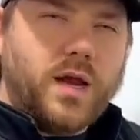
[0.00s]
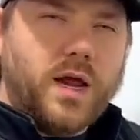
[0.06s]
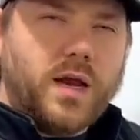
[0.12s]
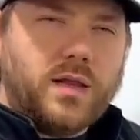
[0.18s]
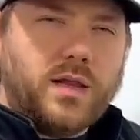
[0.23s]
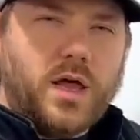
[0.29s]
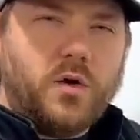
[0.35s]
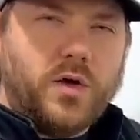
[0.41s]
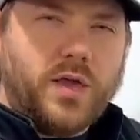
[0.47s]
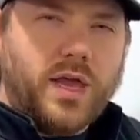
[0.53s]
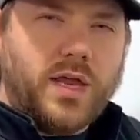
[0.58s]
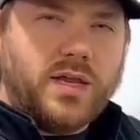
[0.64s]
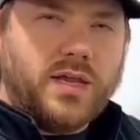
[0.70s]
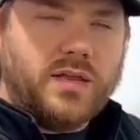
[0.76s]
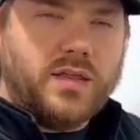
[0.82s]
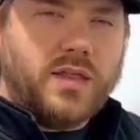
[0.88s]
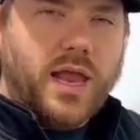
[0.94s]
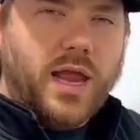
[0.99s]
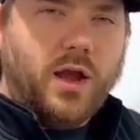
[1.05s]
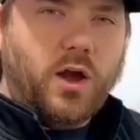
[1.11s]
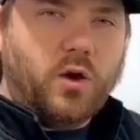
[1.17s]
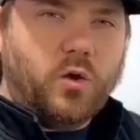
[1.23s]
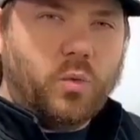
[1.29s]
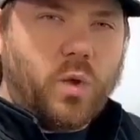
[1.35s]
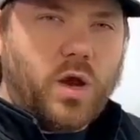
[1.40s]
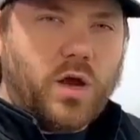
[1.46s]
not allowing any of the
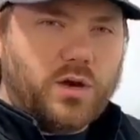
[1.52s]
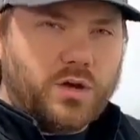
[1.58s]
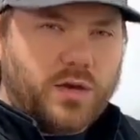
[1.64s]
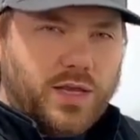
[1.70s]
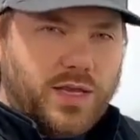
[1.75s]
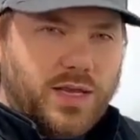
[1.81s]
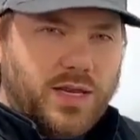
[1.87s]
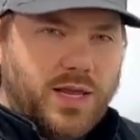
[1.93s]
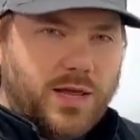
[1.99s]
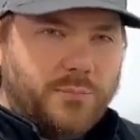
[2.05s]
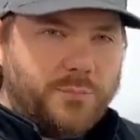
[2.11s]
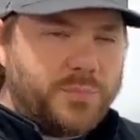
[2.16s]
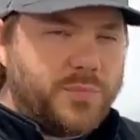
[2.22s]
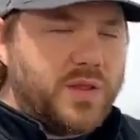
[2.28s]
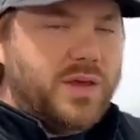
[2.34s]
air or water to get in.